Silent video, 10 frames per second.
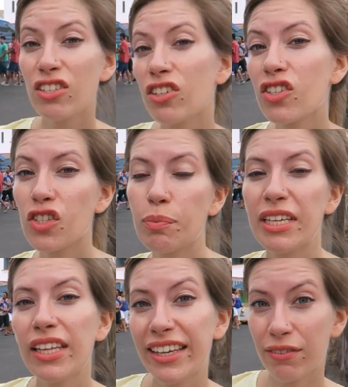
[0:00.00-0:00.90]
Looks to
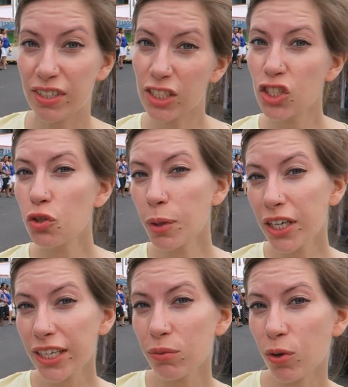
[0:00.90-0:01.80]
be like a vintage
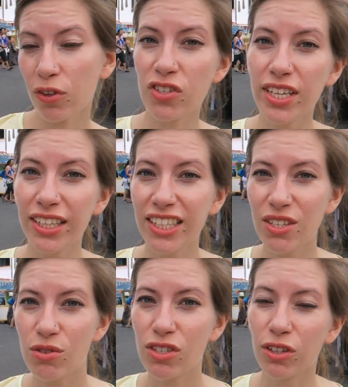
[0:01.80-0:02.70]
market where they're selling
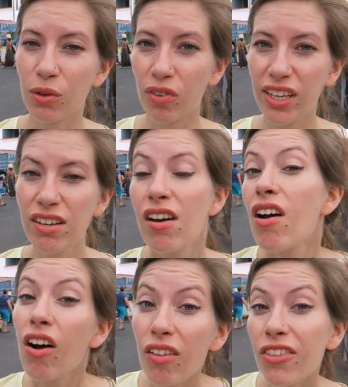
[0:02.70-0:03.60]
used clothing,
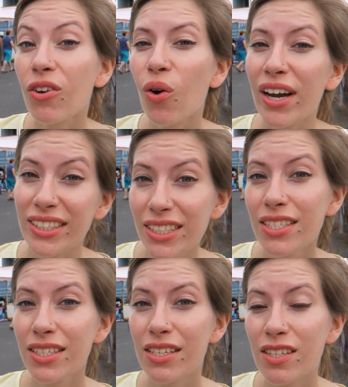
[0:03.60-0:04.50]
although I
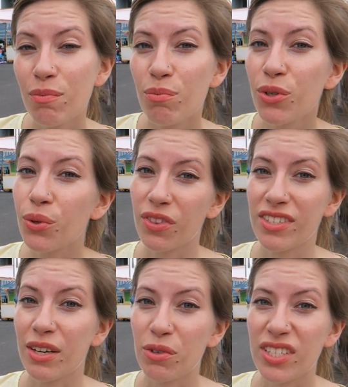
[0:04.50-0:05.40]
did see some
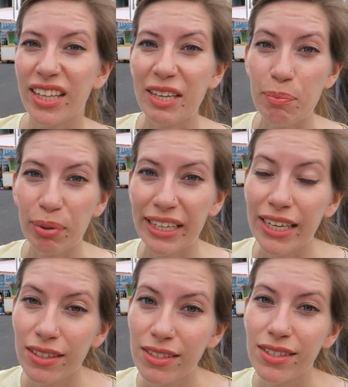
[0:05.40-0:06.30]
booths that were selling
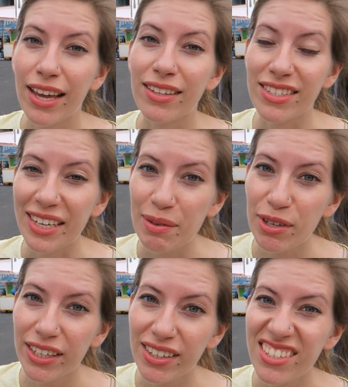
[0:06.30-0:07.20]
plants and teddy
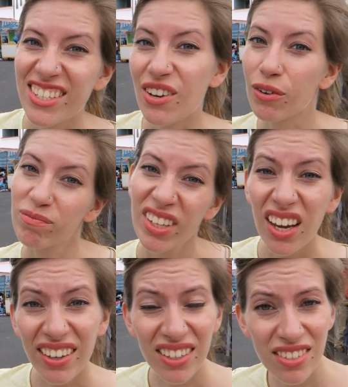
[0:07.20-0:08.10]
bears, so
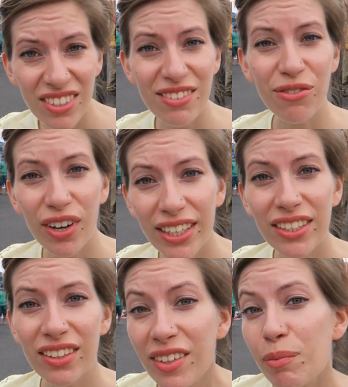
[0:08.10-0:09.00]
I guess you can
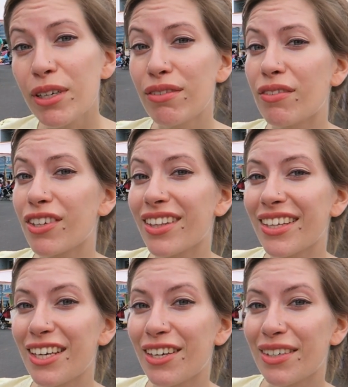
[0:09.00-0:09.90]
find a little bit of
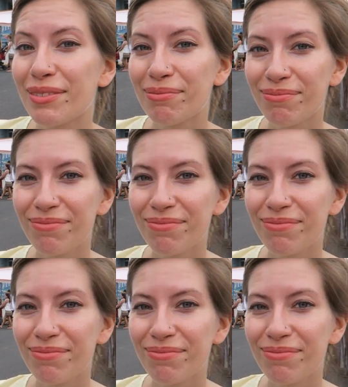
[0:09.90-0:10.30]
everything here.